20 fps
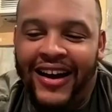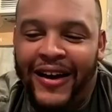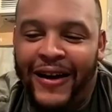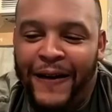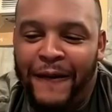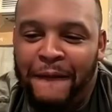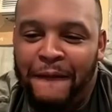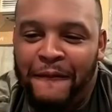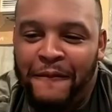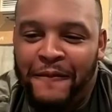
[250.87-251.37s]

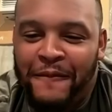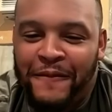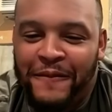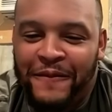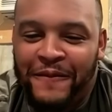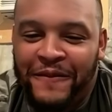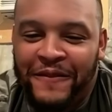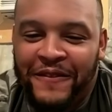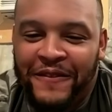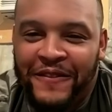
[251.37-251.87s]
Um,
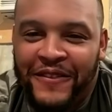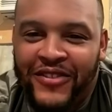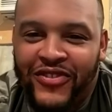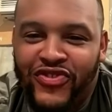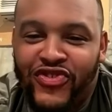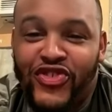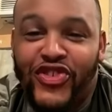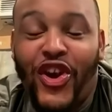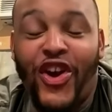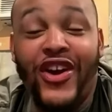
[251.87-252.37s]

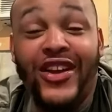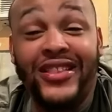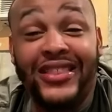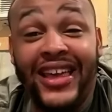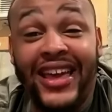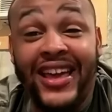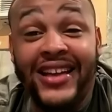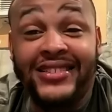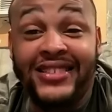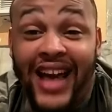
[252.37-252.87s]

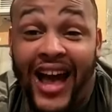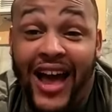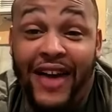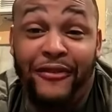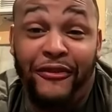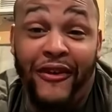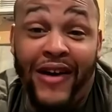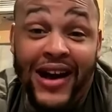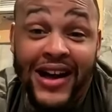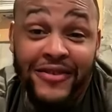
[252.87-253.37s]
certain things
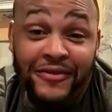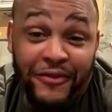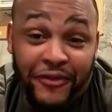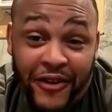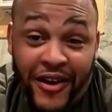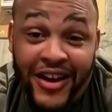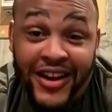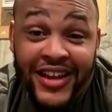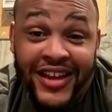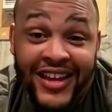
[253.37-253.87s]
I find
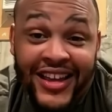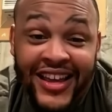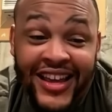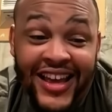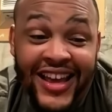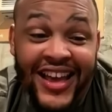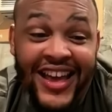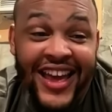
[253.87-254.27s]
funny,